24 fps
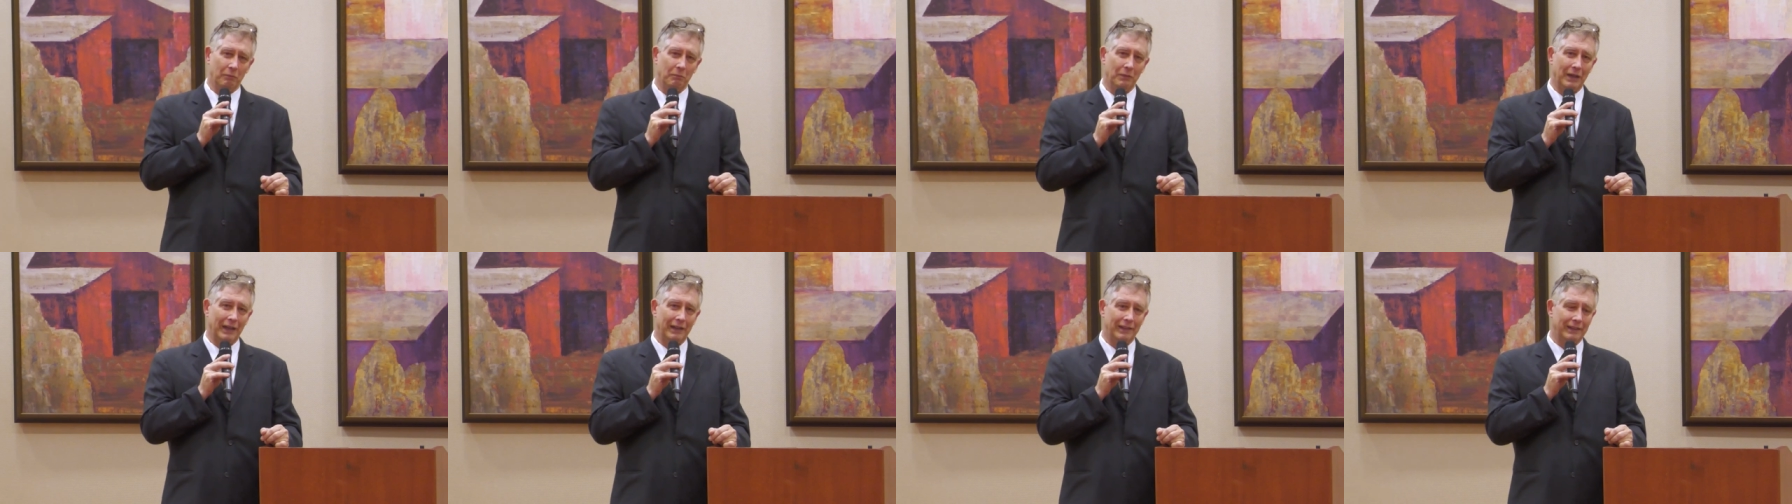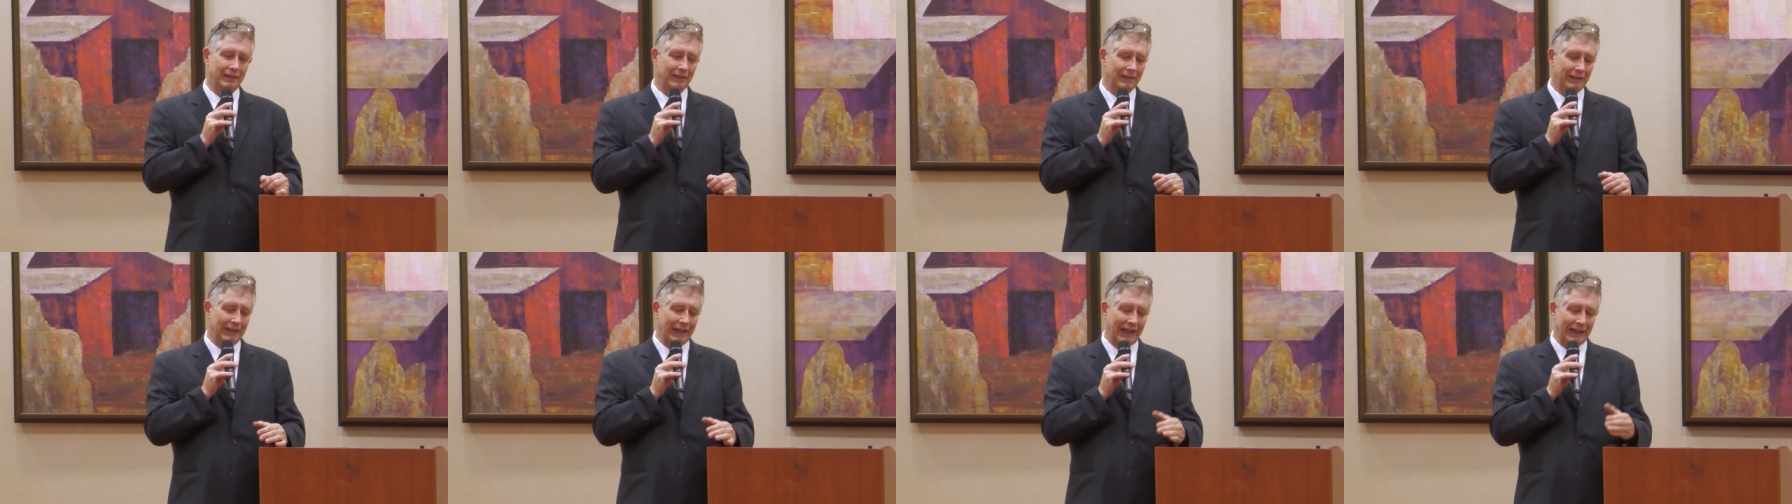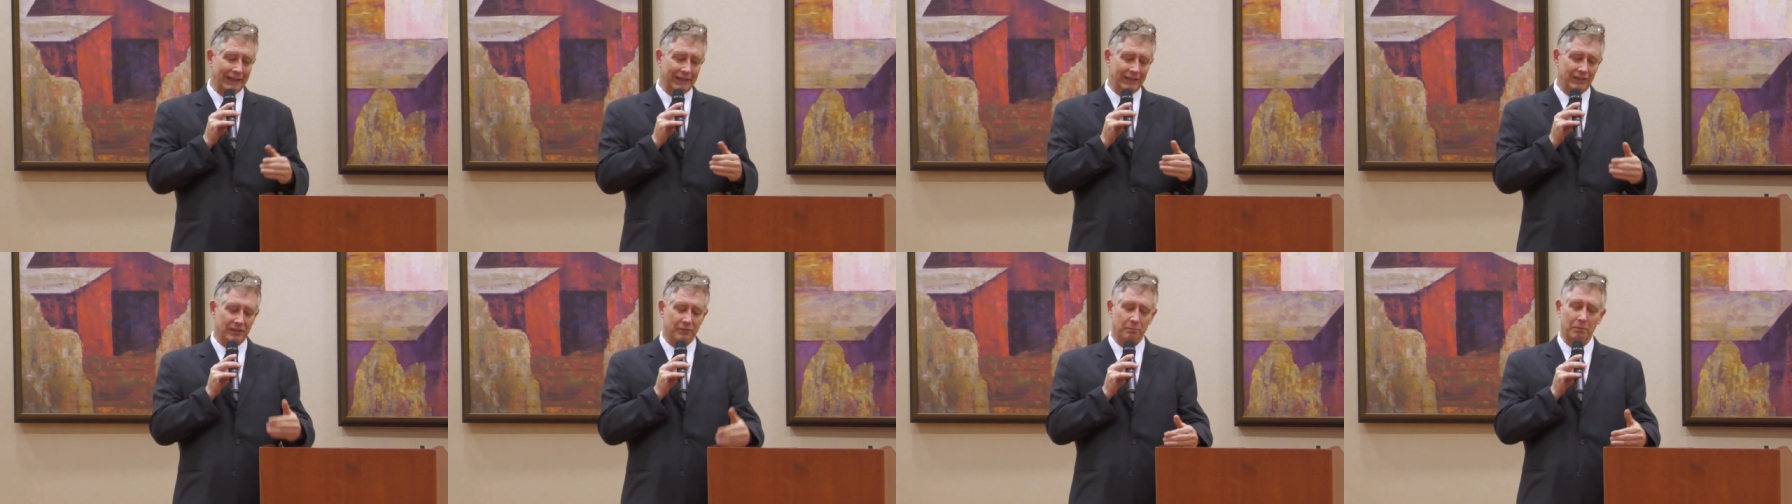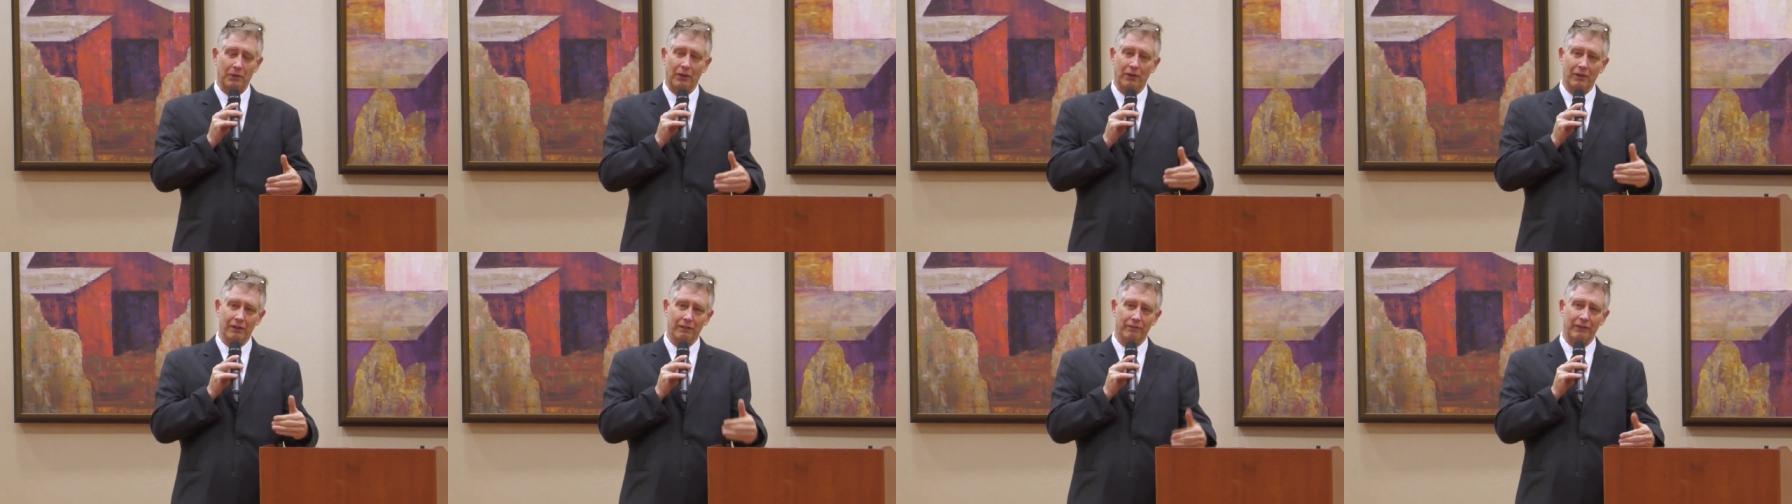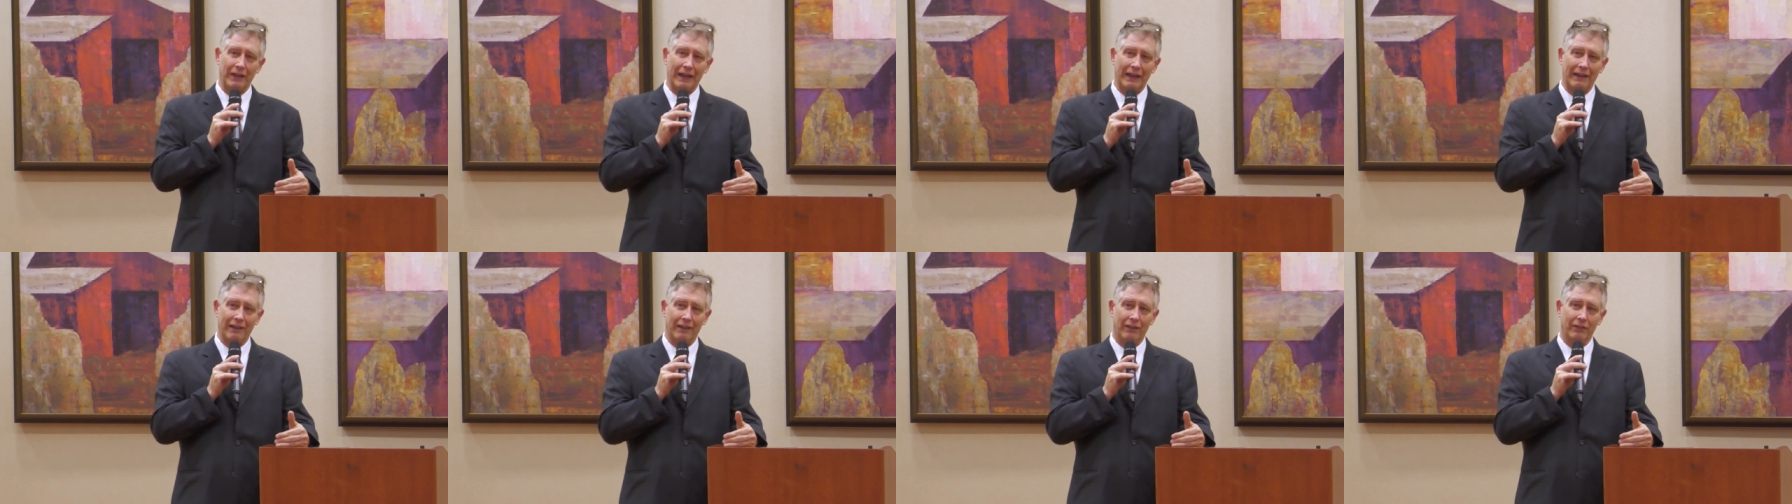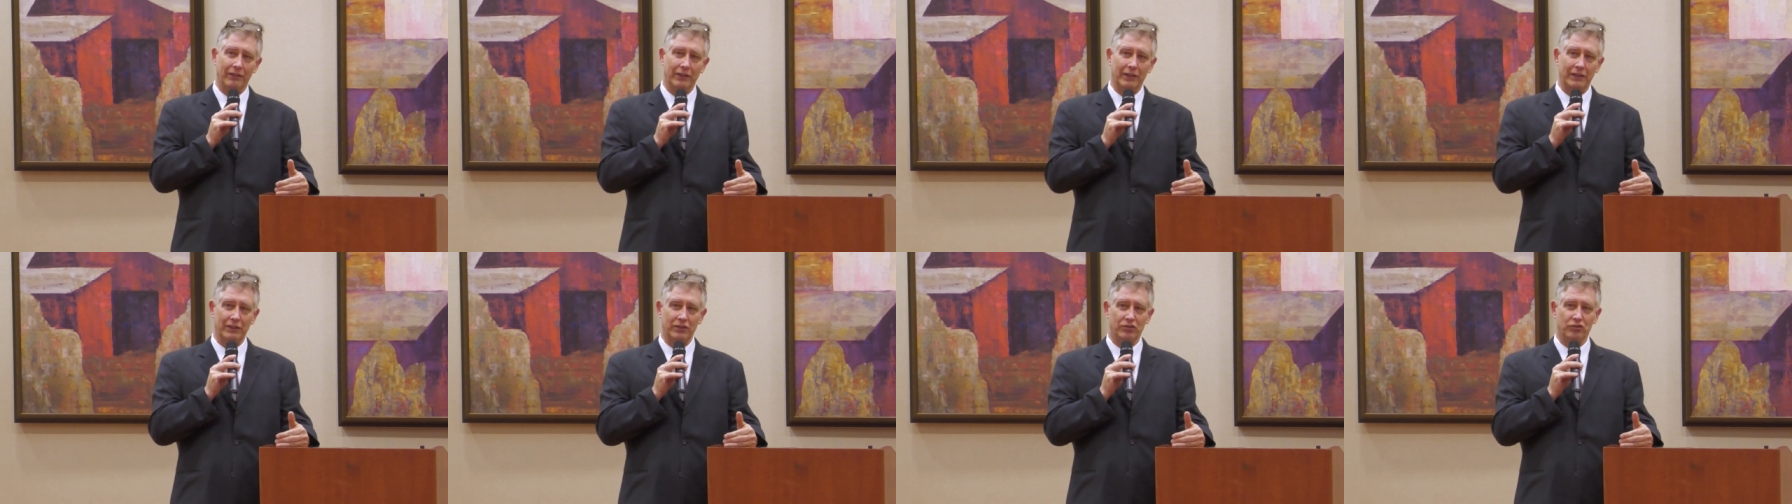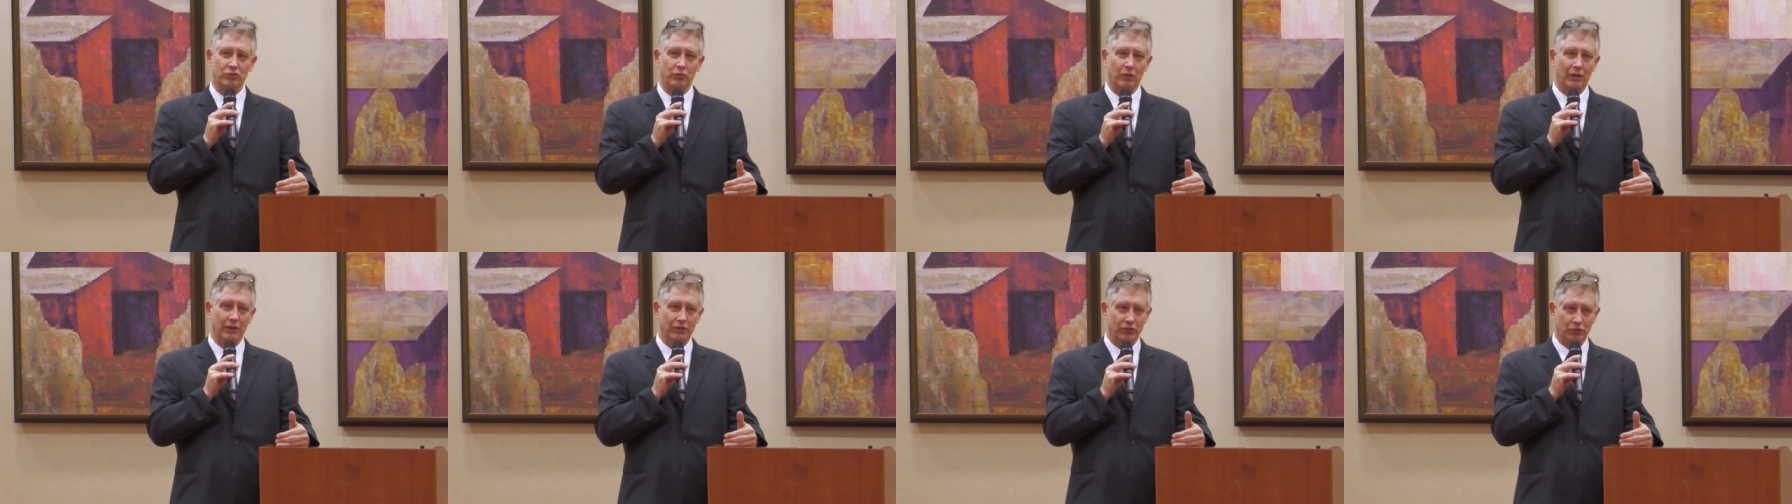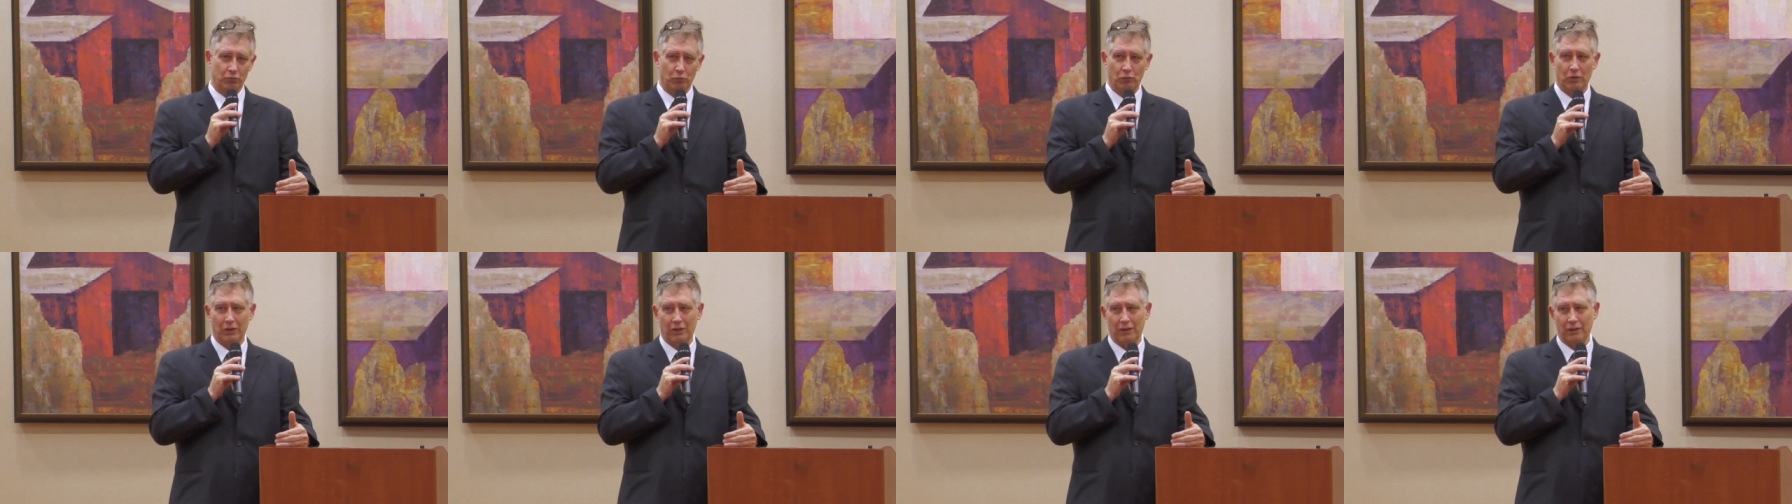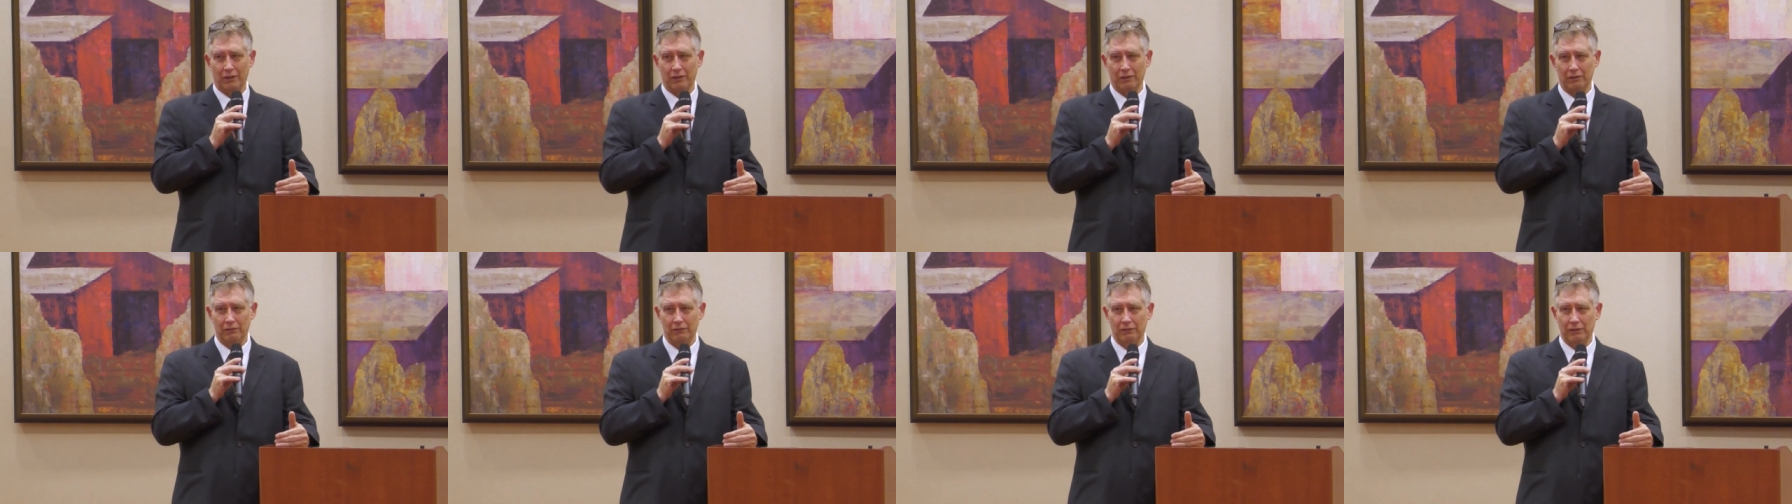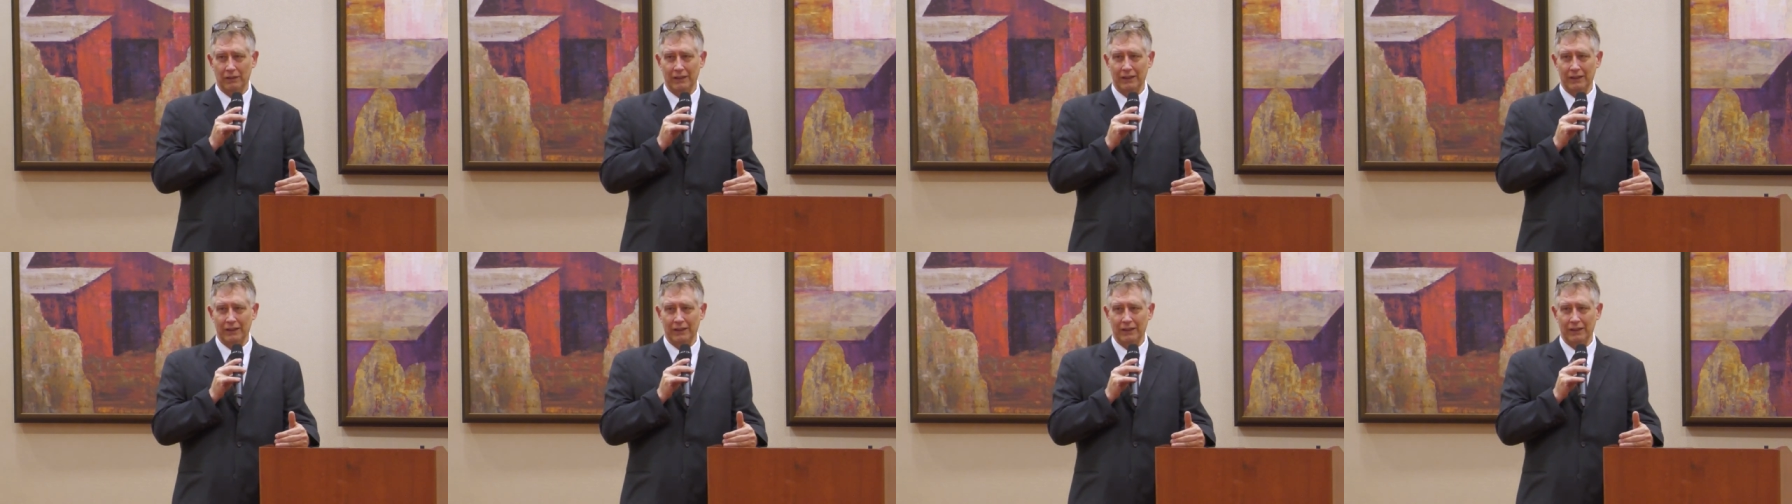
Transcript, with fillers: But that is part of how these drugs work.